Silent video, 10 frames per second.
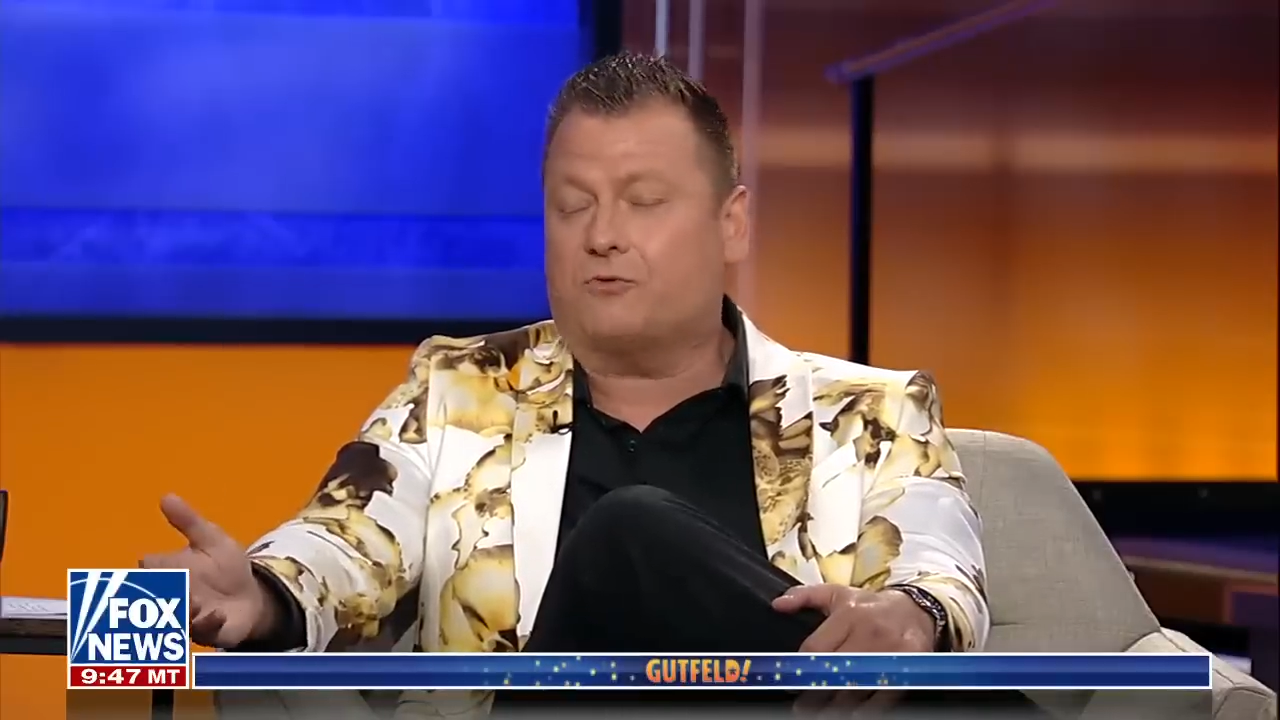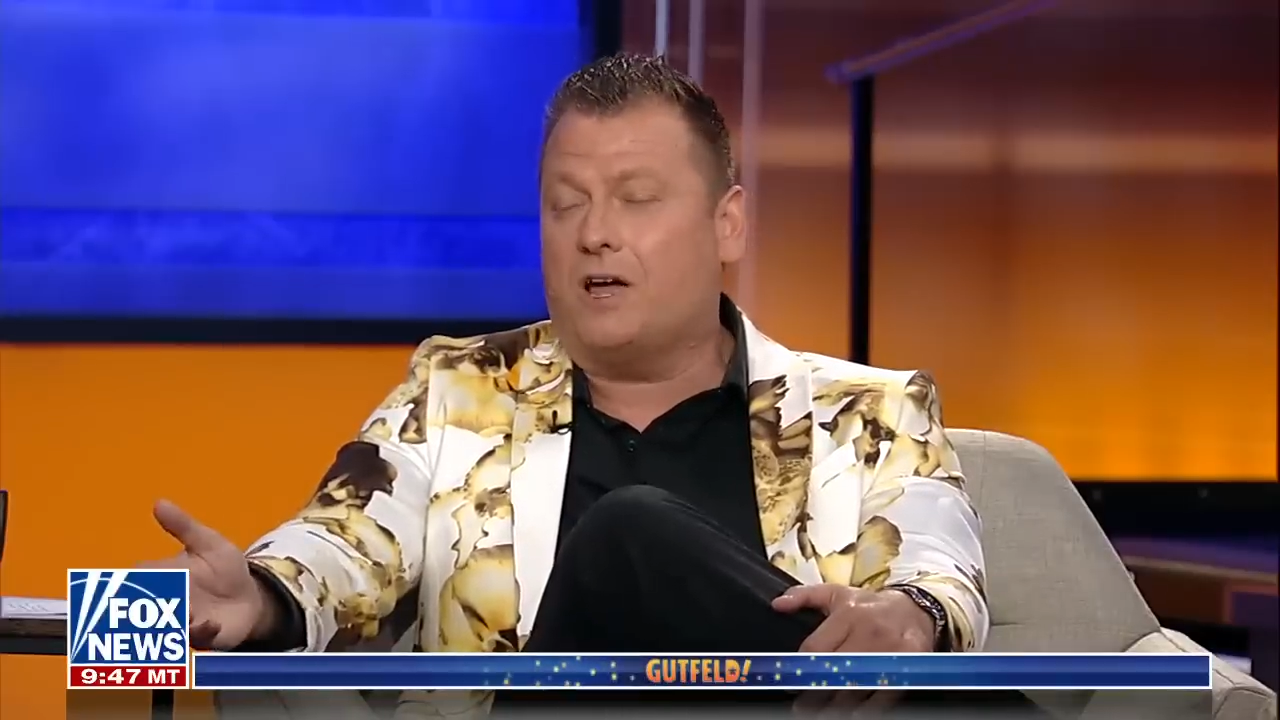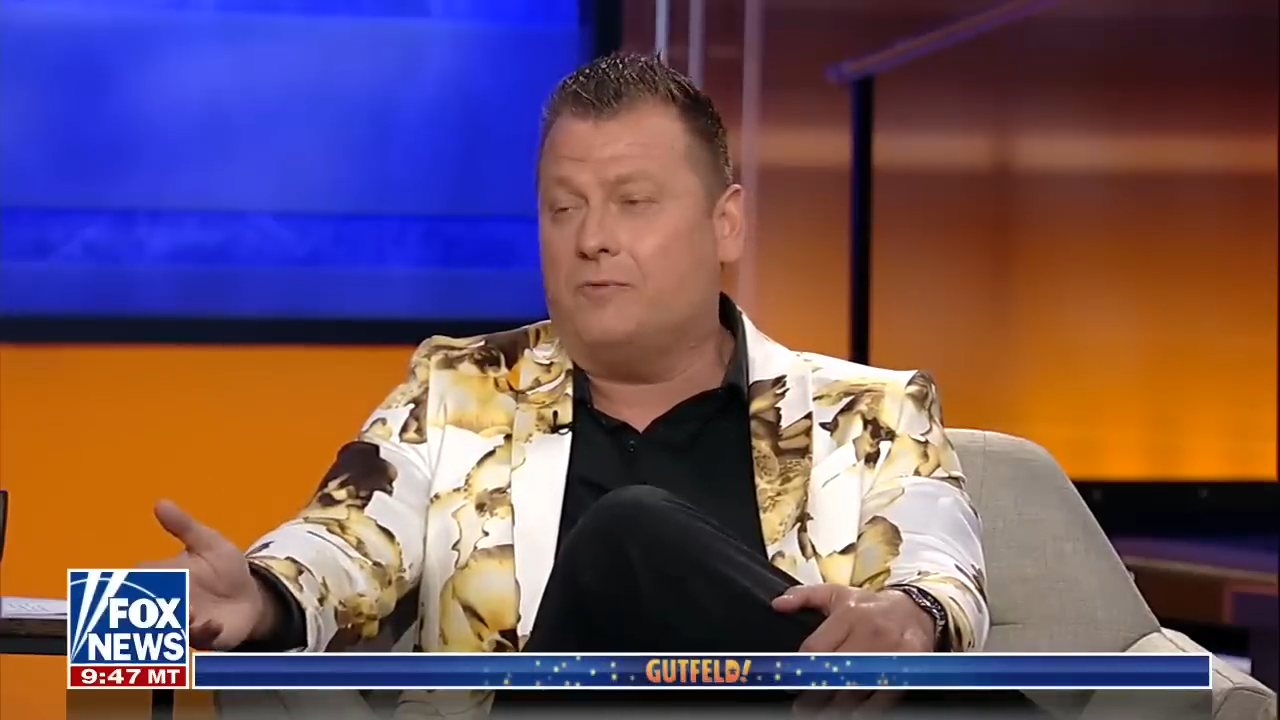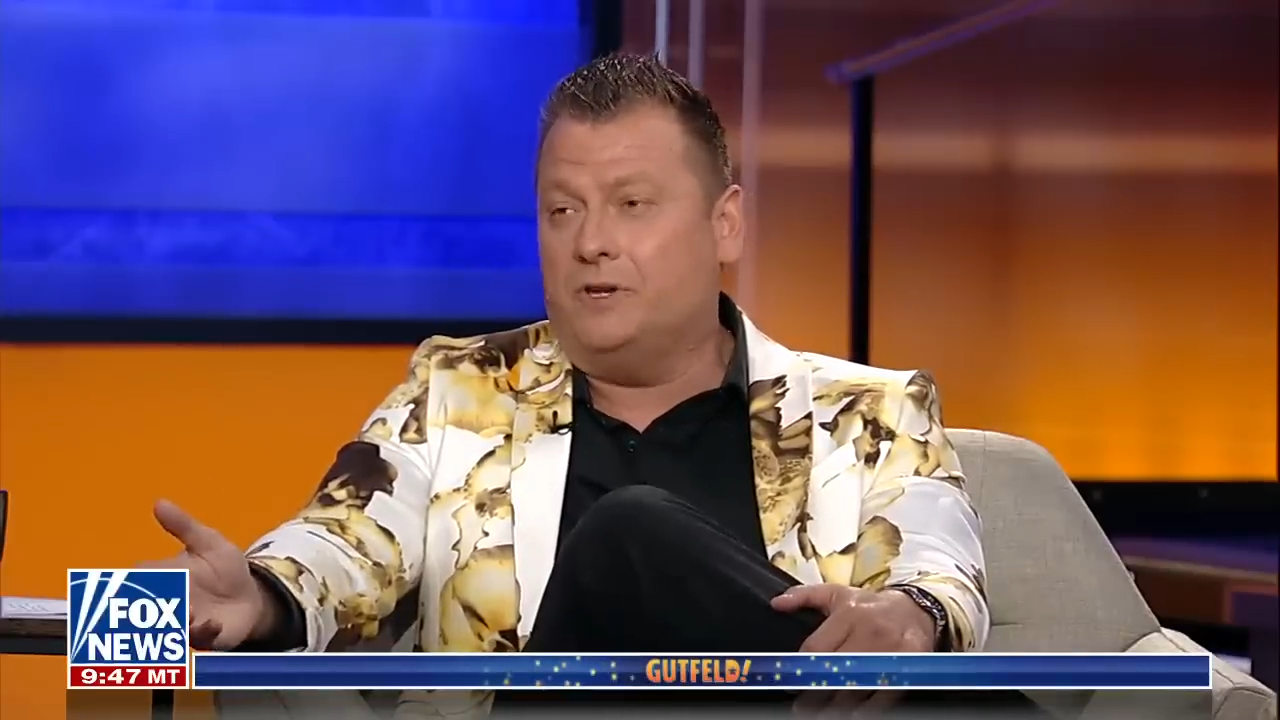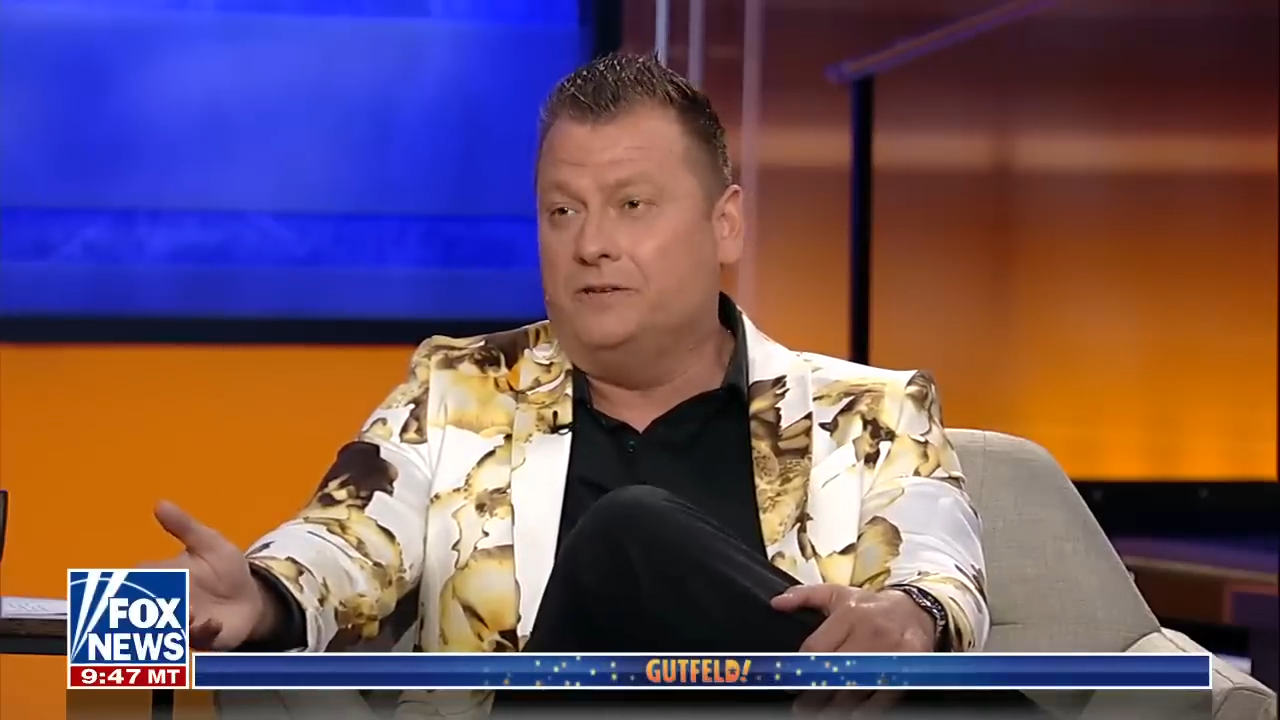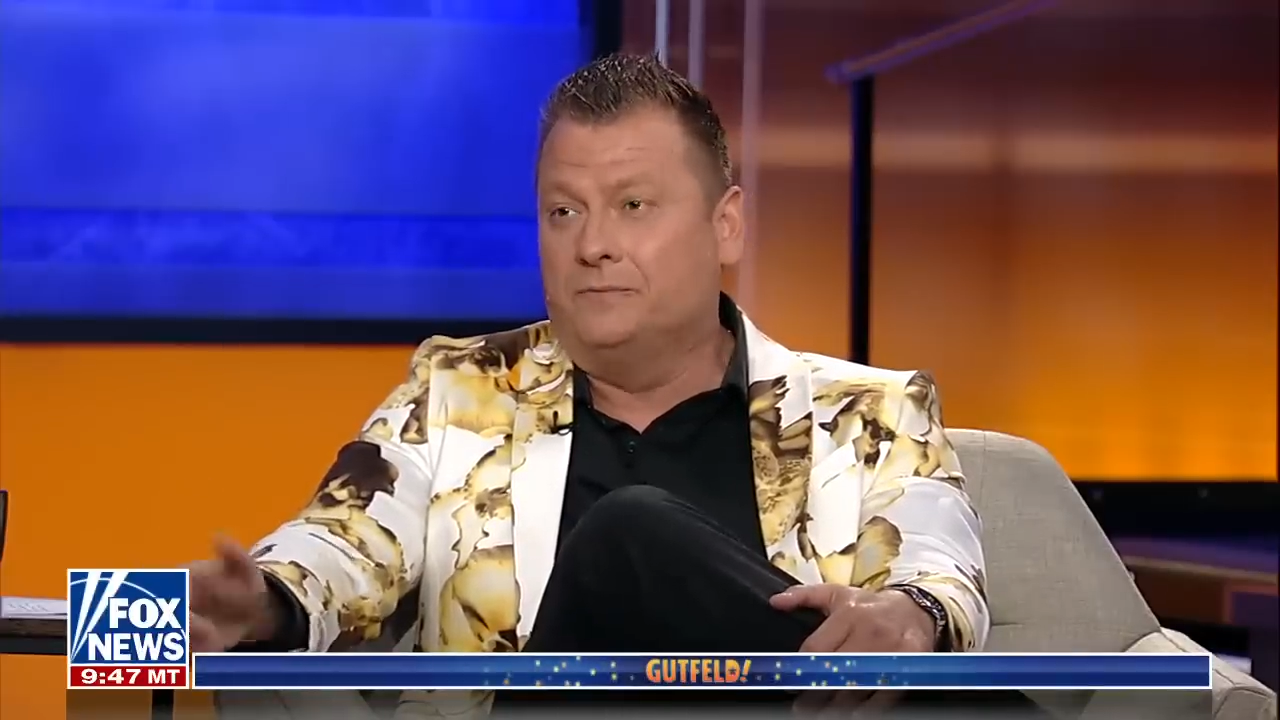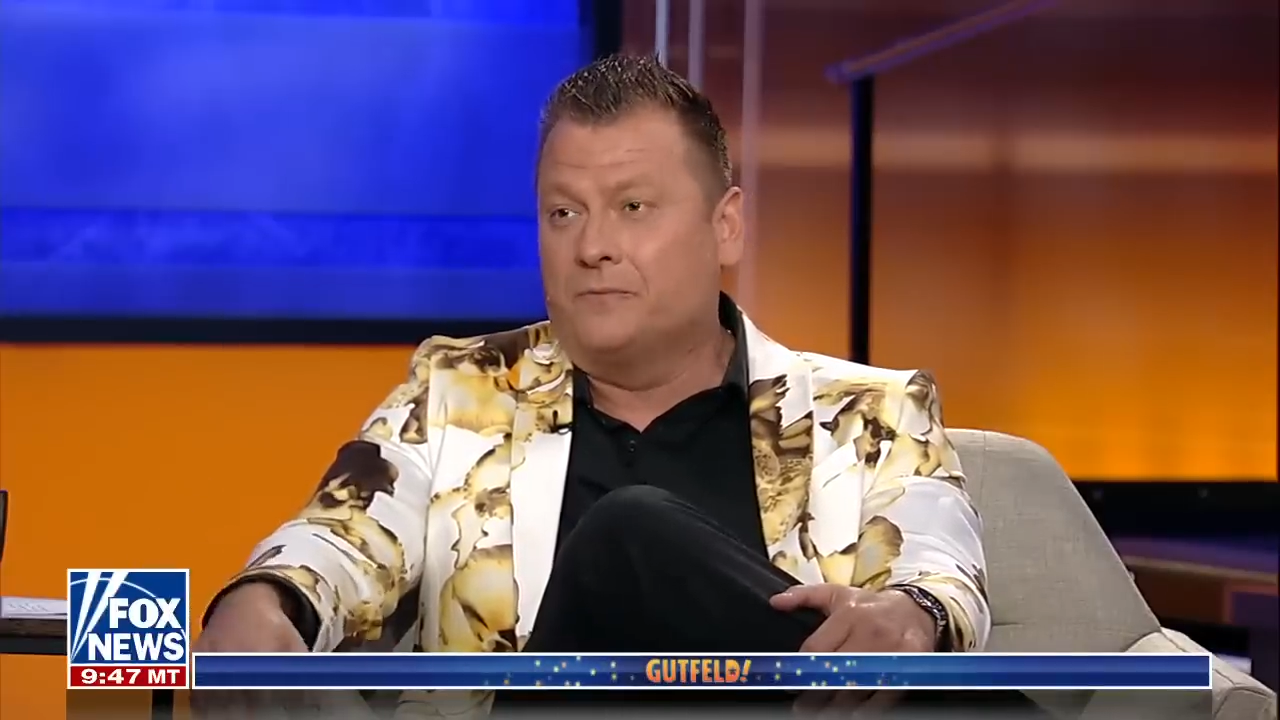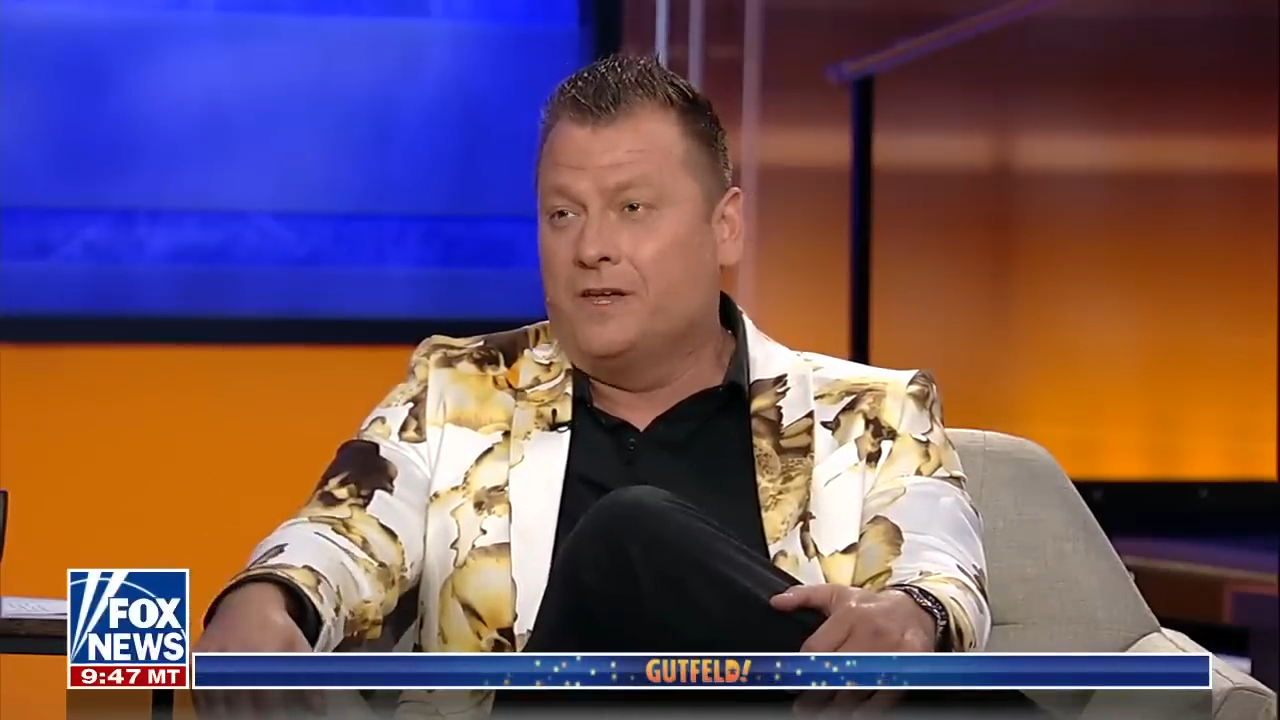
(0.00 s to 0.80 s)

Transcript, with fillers: Rodman,